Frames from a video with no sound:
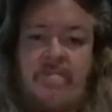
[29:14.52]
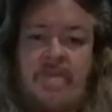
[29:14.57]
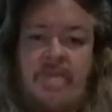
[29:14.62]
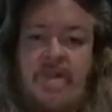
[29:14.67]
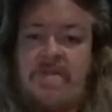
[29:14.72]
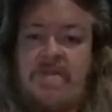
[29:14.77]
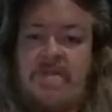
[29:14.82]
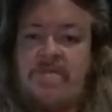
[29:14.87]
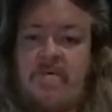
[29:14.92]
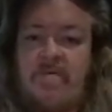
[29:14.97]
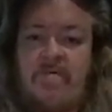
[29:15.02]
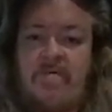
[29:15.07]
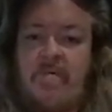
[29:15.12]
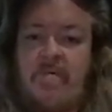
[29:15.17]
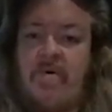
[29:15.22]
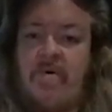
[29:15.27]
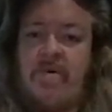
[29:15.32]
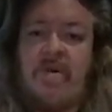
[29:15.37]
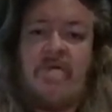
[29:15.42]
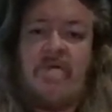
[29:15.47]
Cleanse me
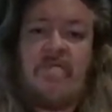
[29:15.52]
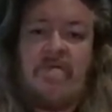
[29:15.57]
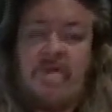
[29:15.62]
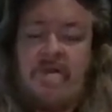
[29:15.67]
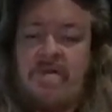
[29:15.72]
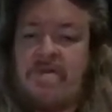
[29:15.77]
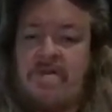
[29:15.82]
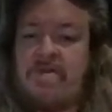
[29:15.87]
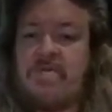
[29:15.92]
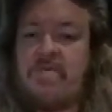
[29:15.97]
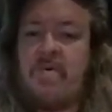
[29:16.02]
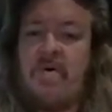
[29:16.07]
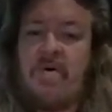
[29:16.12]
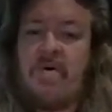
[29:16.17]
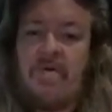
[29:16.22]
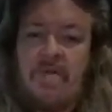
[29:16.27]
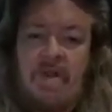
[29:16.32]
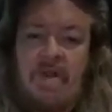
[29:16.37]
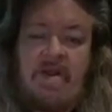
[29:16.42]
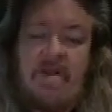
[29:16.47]
from all evil in this
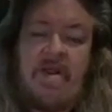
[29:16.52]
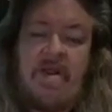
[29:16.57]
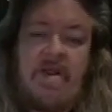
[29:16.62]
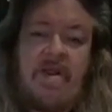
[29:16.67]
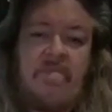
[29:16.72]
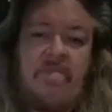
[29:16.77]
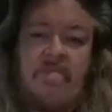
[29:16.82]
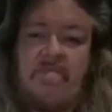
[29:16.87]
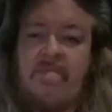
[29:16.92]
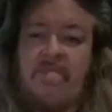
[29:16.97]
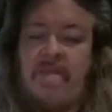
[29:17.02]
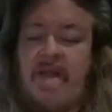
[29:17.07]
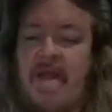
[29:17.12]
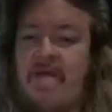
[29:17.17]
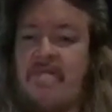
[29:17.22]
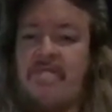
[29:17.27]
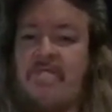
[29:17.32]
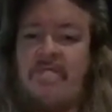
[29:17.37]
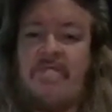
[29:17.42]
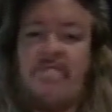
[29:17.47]
world, anything in
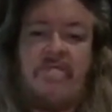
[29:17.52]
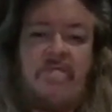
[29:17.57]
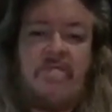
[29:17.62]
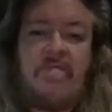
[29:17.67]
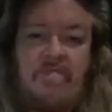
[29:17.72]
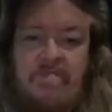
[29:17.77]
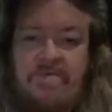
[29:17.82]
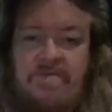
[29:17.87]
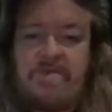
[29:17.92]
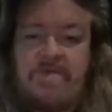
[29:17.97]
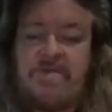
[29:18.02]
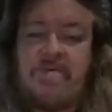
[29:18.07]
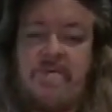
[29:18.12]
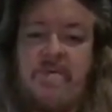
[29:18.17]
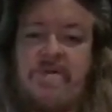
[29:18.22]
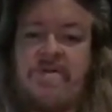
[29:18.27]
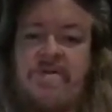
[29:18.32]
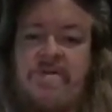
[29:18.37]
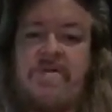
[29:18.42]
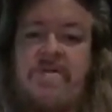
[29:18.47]
life,
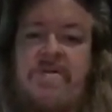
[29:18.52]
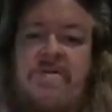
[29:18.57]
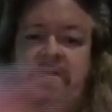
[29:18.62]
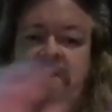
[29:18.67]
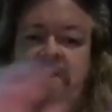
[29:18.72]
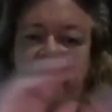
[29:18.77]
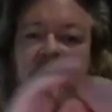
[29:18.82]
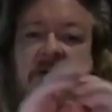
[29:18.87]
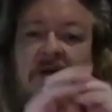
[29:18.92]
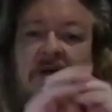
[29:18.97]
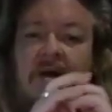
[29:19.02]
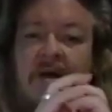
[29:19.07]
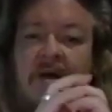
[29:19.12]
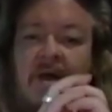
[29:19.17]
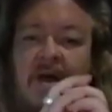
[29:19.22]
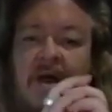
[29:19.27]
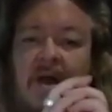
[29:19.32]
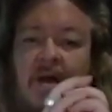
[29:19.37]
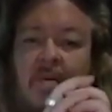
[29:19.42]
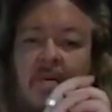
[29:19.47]
situations.
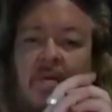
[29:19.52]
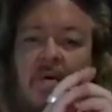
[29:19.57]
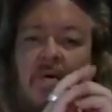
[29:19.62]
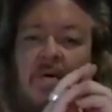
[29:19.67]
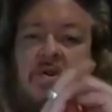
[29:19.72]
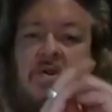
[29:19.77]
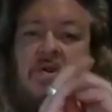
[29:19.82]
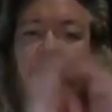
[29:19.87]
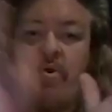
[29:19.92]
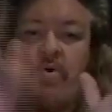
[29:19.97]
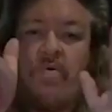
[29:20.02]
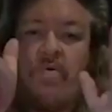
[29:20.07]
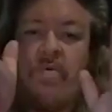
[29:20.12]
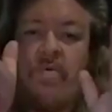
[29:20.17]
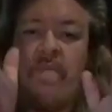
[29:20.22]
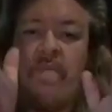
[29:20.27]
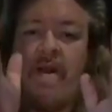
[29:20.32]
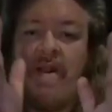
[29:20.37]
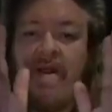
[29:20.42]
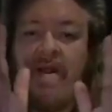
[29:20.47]
I want you
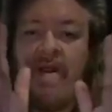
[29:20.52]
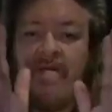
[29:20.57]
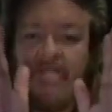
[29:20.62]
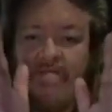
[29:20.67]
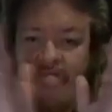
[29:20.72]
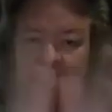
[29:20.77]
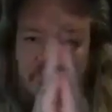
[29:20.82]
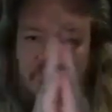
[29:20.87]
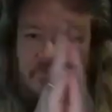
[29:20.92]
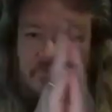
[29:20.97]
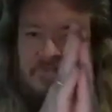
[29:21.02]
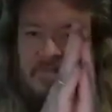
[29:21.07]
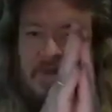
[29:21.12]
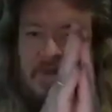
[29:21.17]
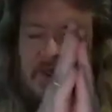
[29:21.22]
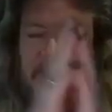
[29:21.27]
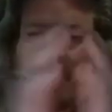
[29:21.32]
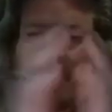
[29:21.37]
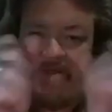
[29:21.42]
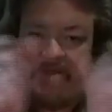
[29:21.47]
in my life.
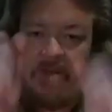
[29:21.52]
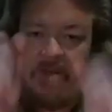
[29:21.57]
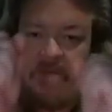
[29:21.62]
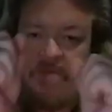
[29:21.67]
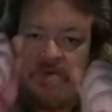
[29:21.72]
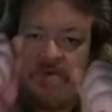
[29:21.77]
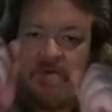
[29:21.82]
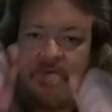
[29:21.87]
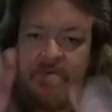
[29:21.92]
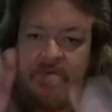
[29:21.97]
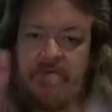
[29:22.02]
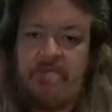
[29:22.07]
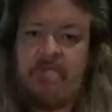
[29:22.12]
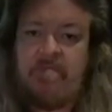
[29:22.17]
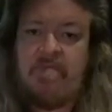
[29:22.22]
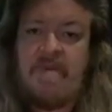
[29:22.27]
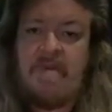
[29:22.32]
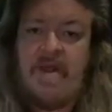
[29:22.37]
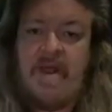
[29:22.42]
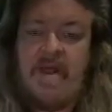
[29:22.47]
I accept you.
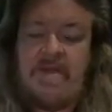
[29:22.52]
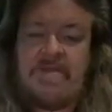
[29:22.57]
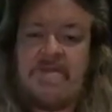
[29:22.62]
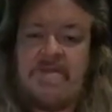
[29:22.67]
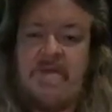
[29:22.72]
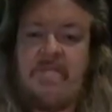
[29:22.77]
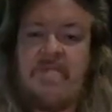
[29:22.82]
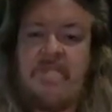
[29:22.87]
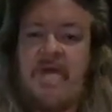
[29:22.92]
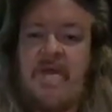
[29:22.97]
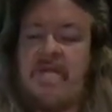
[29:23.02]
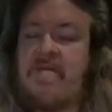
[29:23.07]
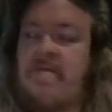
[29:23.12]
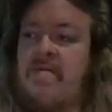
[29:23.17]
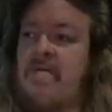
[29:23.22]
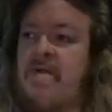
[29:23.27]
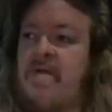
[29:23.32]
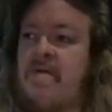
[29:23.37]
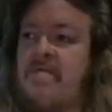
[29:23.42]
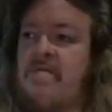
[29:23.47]
I accept that
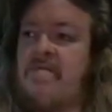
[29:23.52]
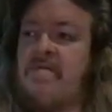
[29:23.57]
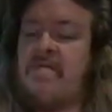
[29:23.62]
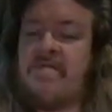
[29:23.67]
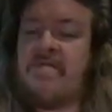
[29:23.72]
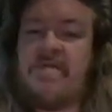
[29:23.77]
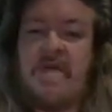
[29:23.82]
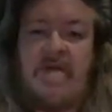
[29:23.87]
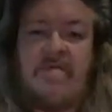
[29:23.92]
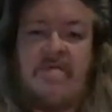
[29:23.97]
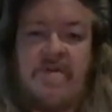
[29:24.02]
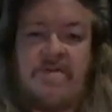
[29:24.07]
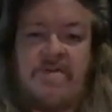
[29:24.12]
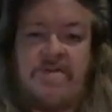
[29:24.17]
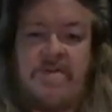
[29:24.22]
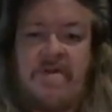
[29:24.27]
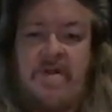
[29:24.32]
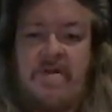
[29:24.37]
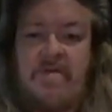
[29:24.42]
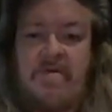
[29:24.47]
gift of
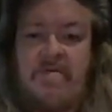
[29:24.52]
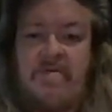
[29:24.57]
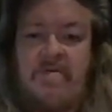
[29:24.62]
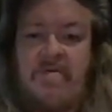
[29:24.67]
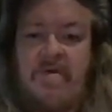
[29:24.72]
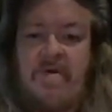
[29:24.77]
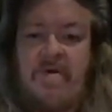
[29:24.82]
salvation that you